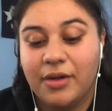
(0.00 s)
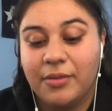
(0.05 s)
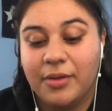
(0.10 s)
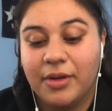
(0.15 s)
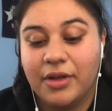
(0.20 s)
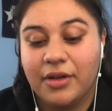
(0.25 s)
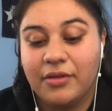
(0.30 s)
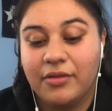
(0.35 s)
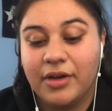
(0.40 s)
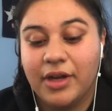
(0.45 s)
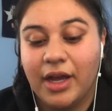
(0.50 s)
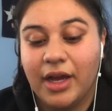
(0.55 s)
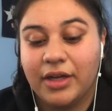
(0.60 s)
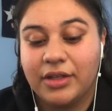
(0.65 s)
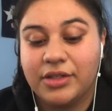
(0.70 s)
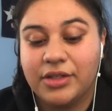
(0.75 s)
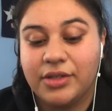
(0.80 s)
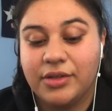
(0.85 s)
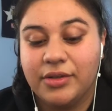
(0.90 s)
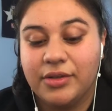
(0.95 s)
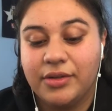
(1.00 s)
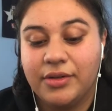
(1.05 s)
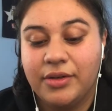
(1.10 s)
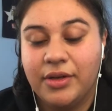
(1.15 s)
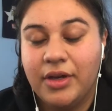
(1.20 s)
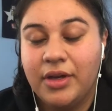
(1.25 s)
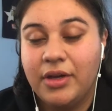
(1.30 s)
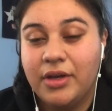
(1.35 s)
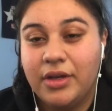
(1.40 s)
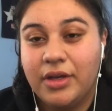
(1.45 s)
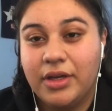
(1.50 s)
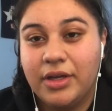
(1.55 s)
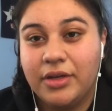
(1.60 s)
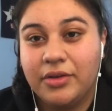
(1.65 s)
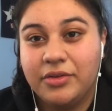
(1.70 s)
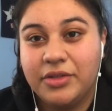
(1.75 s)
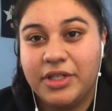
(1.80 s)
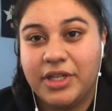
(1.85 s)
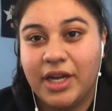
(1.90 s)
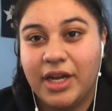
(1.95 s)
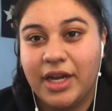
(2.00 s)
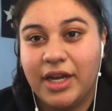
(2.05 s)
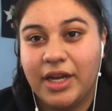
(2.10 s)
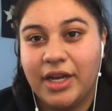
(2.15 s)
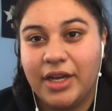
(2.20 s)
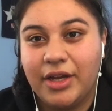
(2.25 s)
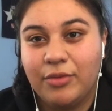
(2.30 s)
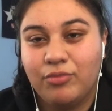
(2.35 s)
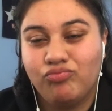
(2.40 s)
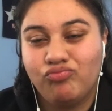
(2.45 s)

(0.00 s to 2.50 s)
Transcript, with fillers: gonna react to Illchay.